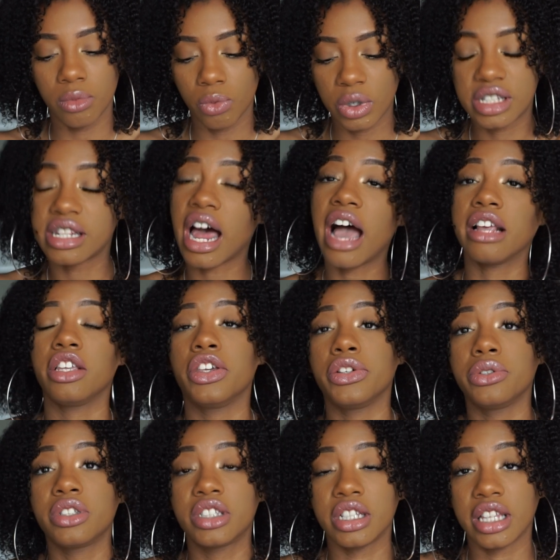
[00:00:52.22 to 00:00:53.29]
was not
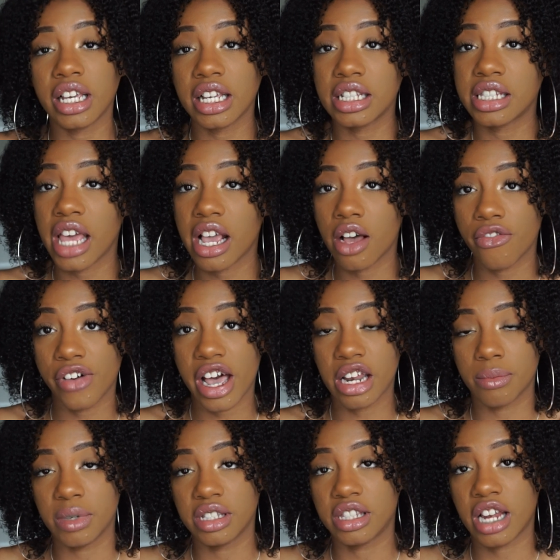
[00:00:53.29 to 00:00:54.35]
used to the intake of
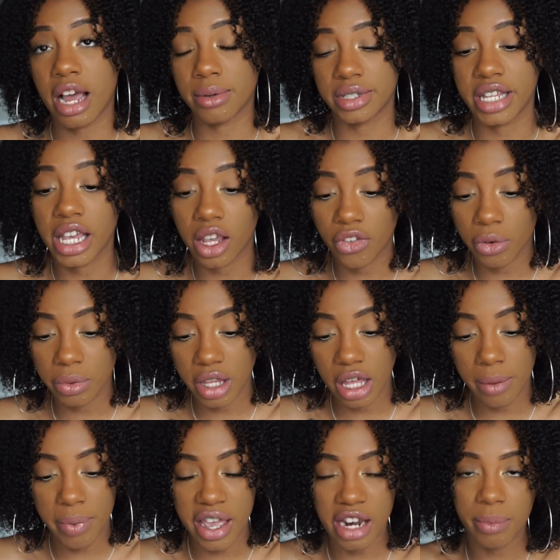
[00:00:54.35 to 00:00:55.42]
vitamins that I was taking from
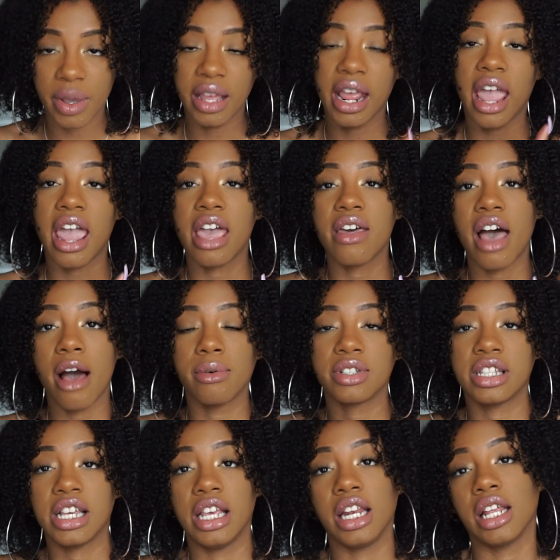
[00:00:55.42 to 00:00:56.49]
the Apetamin and I
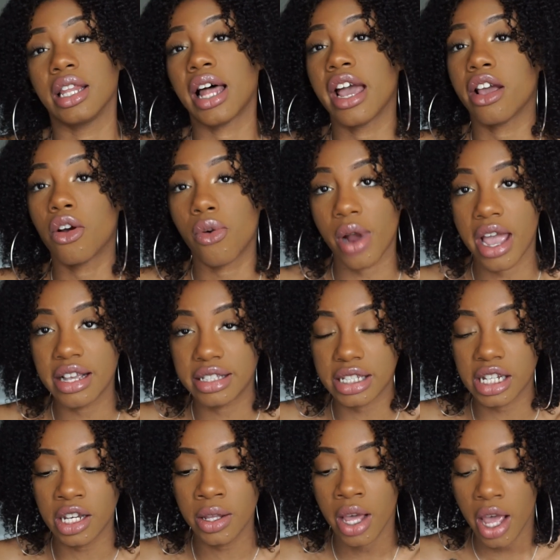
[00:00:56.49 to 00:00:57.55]
was eating like
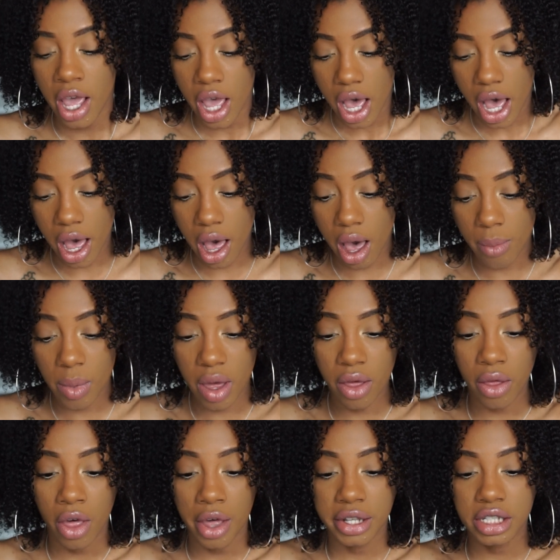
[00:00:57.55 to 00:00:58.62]
crazy. Um,
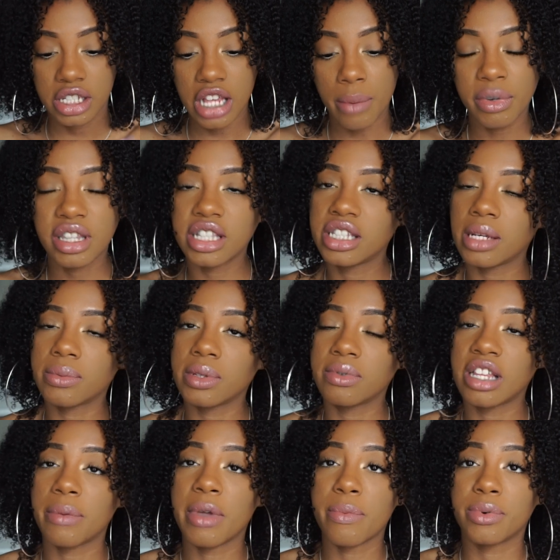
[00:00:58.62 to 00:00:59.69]
some of the
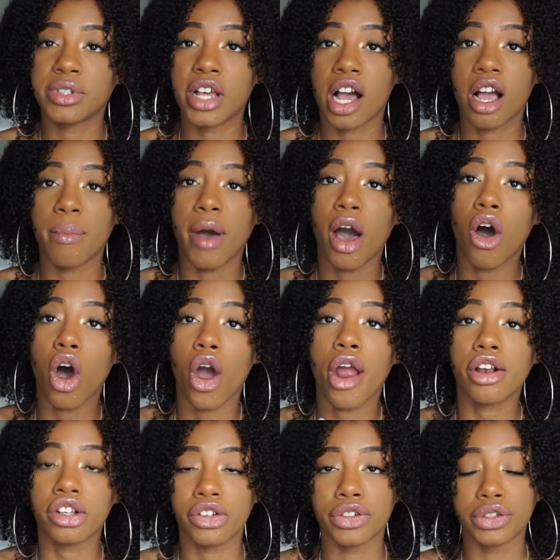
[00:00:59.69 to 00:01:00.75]
symptoms that people talk about
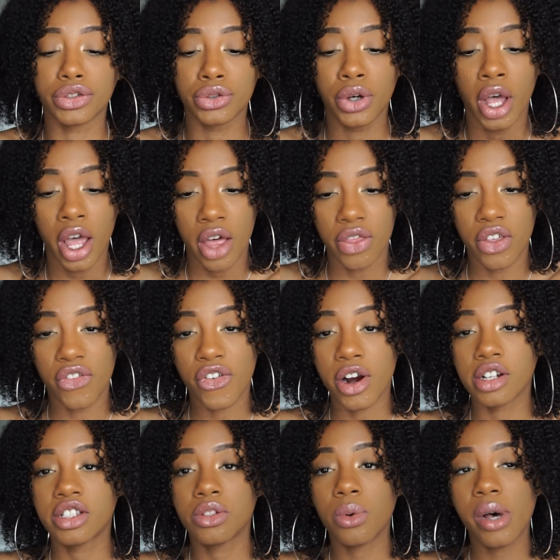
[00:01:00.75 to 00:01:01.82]
are true. The
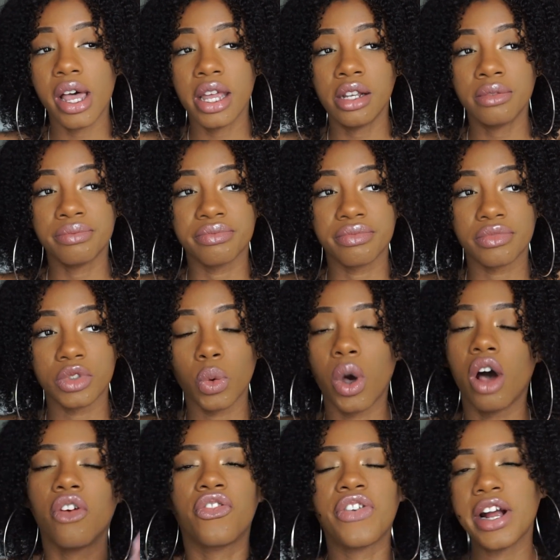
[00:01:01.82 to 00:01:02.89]
first one,
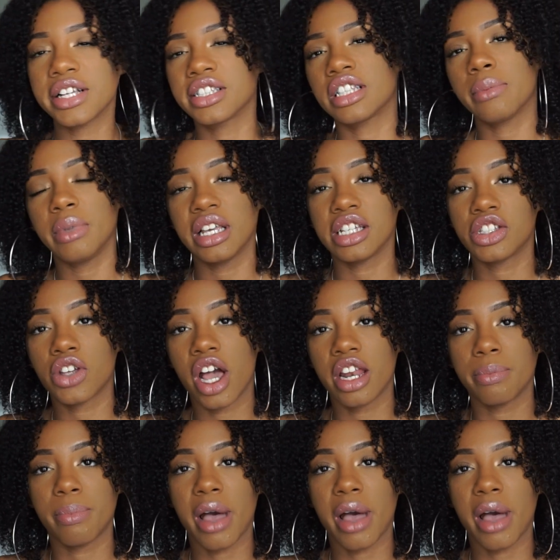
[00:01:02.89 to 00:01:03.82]
well, first let me get started